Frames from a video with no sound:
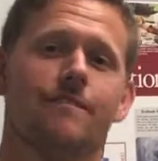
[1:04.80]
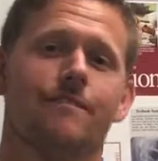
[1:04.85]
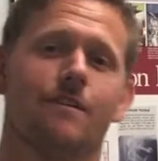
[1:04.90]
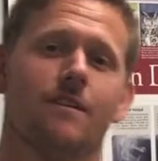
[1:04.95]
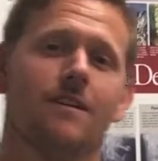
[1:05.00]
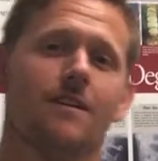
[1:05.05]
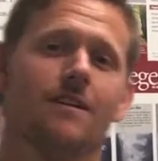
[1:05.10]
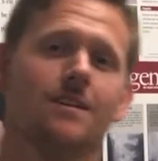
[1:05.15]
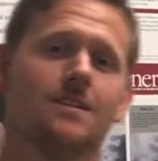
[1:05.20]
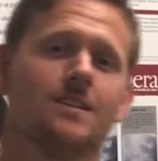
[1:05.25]
and
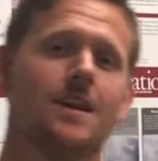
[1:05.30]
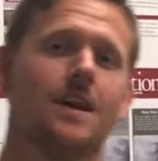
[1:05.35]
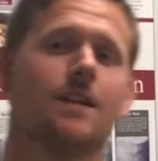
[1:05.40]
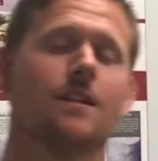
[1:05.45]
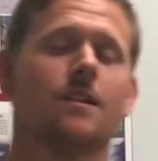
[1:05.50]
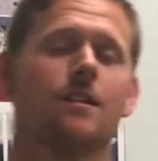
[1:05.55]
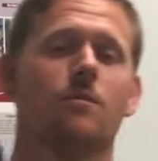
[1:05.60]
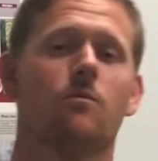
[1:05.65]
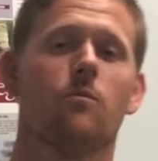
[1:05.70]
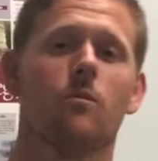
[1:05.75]
figure out
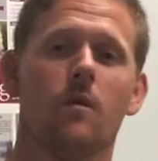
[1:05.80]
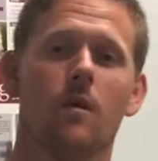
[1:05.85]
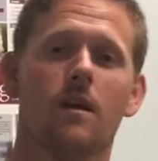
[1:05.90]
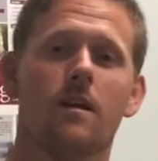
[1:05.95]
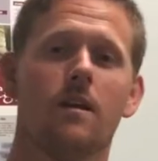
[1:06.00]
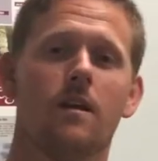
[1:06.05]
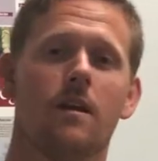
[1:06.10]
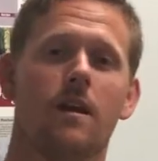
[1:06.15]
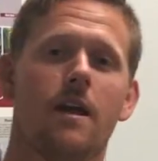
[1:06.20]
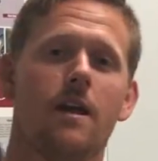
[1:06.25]
exactly
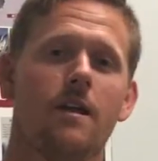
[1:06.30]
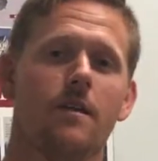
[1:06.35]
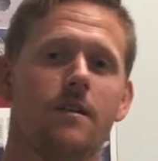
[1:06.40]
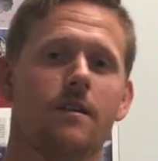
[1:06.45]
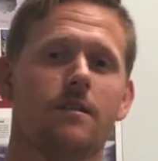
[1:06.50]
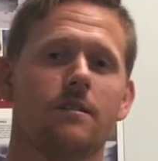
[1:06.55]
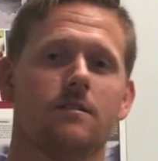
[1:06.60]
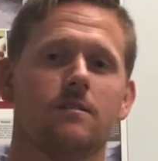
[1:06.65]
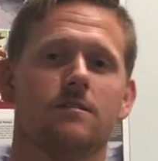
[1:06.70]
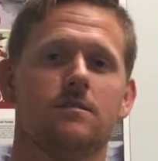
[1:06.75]
what
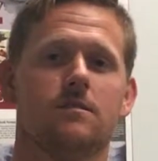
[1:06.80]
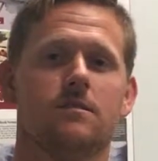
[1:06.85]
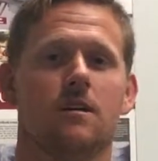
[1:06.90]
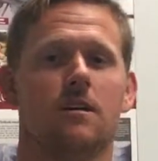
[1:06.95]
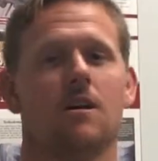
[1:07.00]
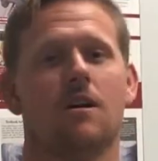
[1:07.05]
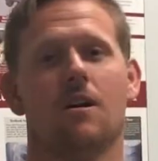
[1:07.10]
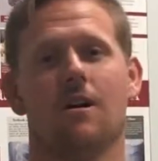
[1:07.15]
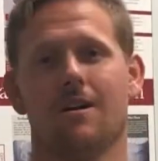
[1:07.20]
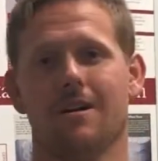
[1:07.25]
areas
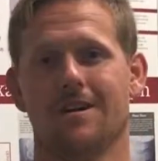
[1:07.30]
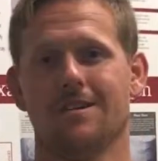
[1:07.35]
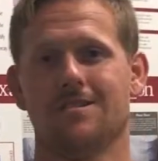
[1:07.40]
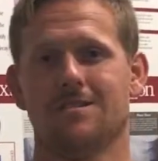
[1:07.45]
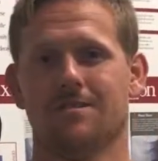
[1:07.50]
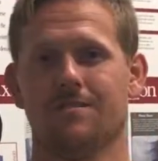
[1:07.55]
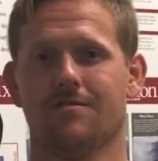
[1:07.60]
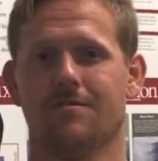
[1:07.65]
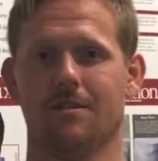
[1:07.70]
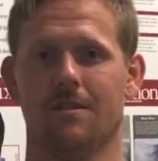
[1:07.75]
are
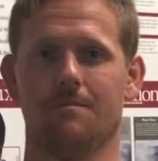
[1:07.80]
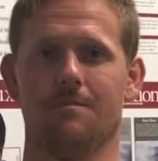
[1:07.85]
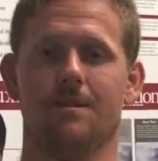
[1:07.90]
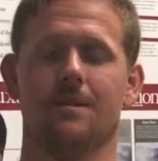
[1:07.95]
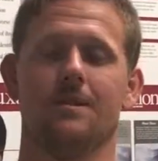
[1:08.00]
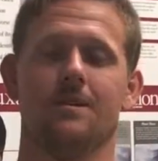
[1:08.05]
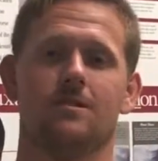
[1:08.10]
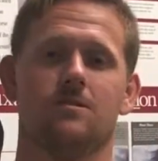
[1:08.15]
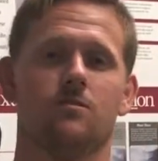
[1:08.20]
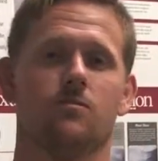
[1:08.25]
injured from
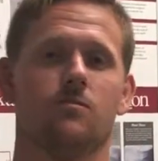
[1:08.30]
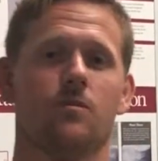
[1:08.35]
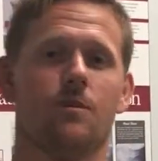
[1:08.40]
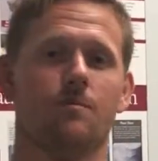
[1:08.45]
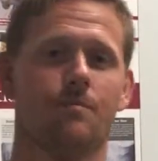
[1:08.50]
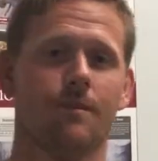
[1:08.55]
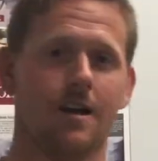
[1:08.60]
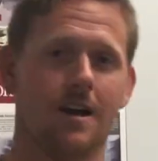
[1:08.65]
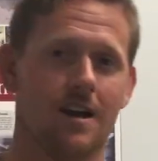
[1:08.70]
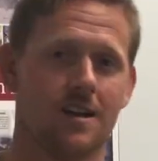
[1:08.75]
this
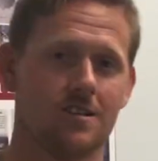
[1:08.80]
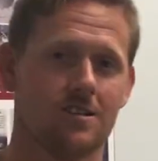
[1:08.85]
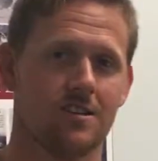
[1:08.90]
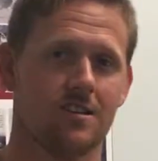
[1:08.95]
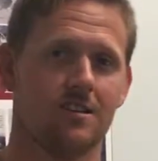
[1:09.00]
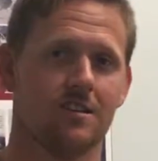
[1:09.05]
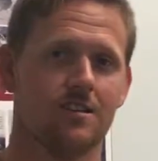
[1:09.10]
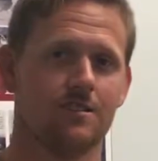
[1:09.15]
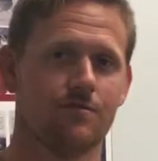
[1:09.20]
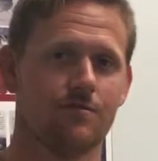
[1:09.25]
whiplash
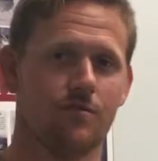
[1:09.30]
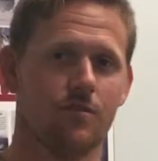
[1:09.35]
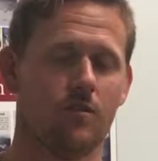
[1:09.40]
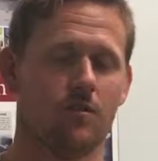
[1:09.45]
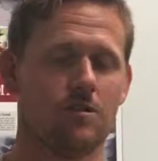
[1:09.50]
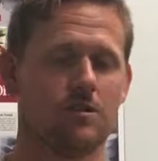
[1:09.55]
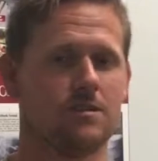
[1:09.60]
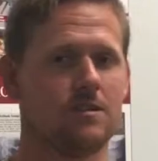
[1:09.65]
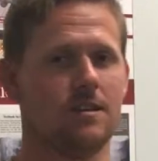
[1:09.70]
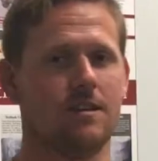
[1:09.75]
and this
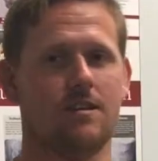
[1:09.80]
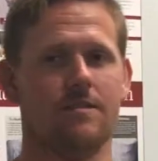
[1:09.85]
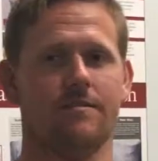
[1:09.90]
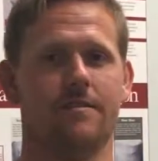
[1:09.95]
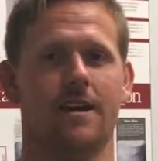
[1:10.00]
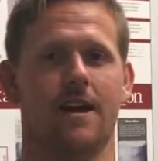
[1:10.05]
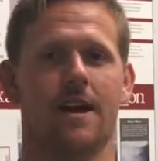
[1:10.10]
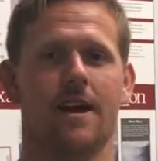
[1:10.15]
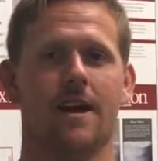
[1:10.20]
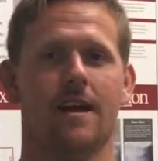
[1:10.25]
force that you've
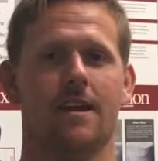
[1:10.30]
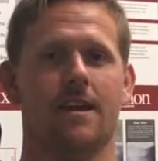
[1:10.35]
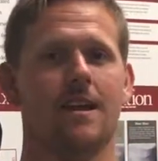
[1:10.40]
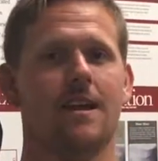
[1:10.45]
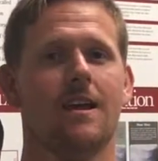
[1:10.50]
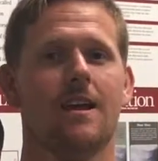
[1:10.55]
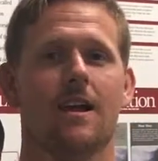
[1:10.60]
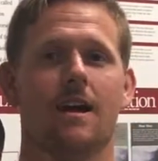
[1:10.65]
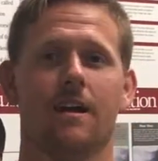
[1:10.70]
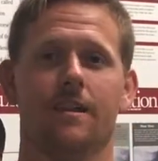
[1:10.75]
had.
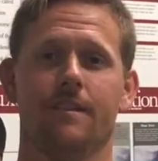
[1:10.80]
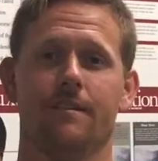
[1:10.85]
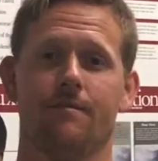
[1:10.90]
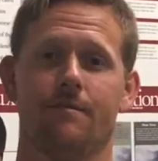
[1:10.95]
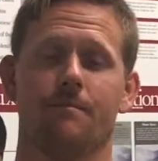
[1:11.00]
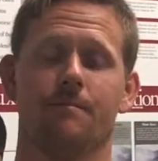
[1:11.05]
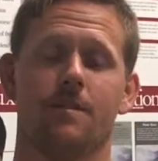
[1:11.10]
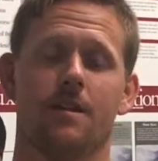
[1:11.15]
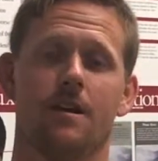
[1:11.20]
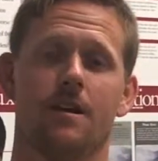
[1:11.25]
And then
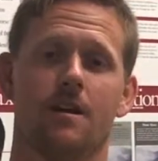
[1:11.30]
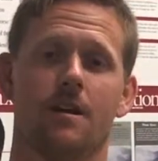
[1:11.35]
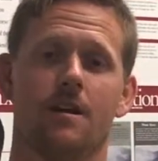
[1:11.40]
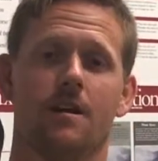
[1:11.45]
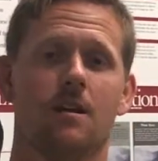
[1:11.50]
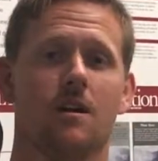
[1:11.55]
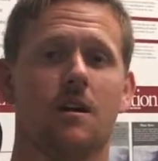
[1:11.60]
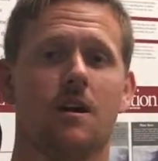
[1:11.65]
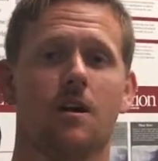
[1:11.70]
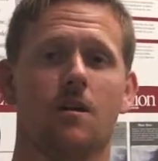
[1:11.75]
from
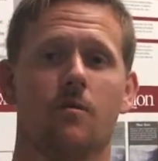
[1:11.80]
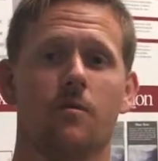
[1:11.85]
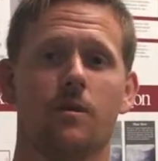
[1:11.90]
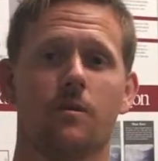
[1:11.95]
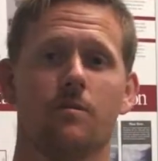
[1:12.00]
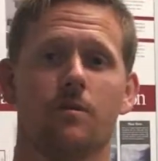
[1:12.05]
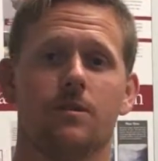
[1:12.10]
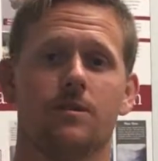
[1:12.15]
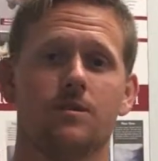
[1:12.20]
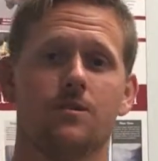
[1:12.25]
there, we
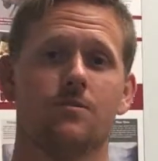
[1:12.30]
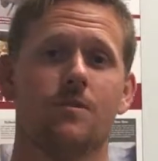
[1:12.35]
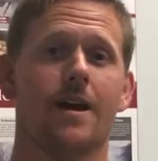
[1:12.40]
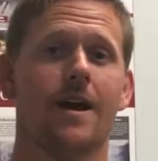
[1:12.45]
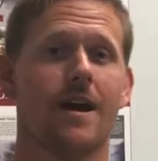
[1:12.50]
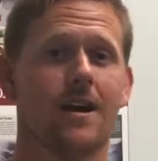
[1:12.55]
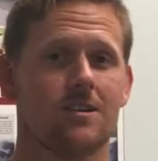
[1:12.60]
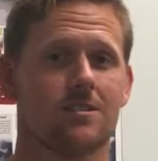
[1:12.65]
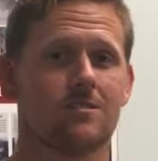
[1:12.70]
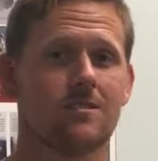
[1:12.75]
would do
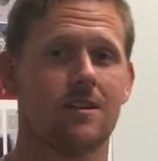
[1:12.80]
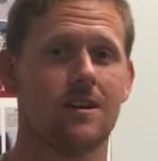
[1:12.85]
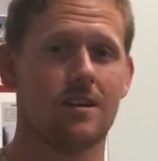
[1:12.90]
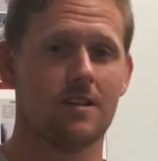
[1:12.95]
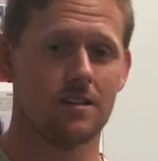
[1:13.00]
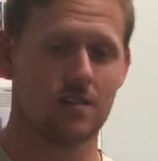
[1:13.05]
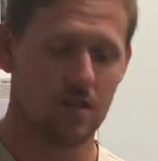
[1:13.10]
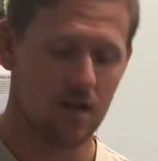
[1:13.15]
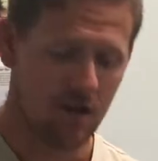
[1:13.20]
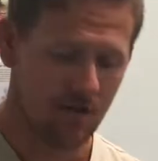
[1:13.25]

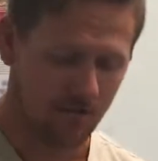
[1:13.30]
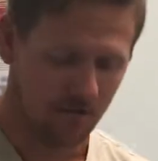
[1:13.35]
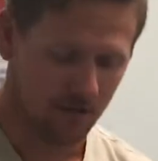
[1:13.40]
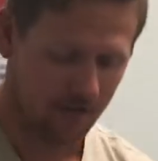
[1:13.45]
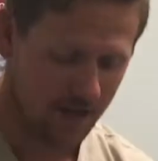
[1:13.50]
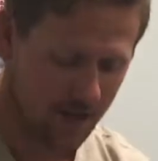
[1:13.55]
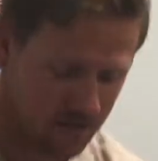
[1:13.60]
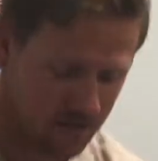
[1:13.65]
x-rays. For